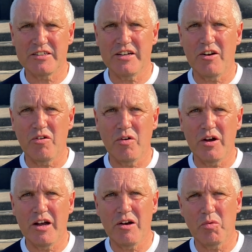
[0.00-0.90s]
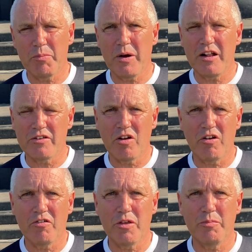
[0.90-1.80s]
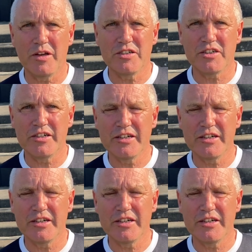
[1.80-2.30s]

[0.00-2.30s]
you know, we battled all over the pitch